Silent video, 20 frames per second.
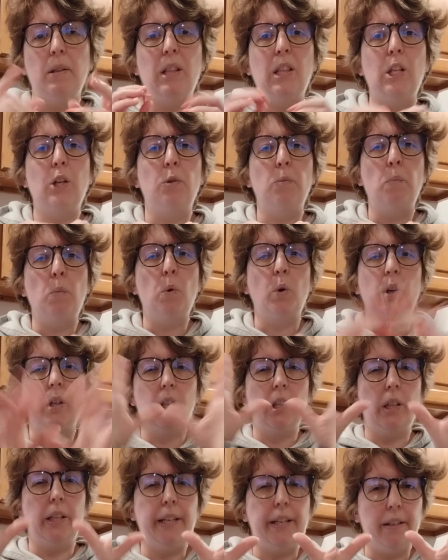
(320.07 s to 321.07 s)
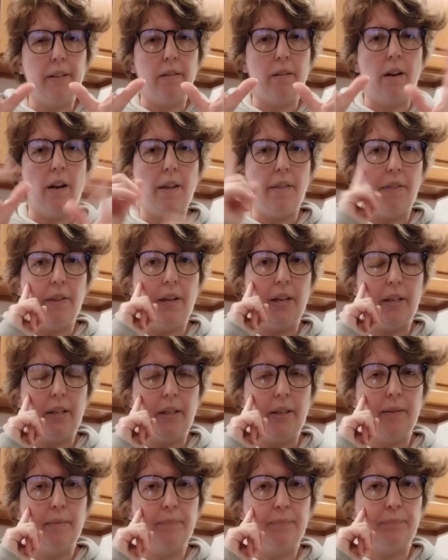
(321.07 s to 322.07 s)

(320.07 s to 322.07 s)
little more clear, I think.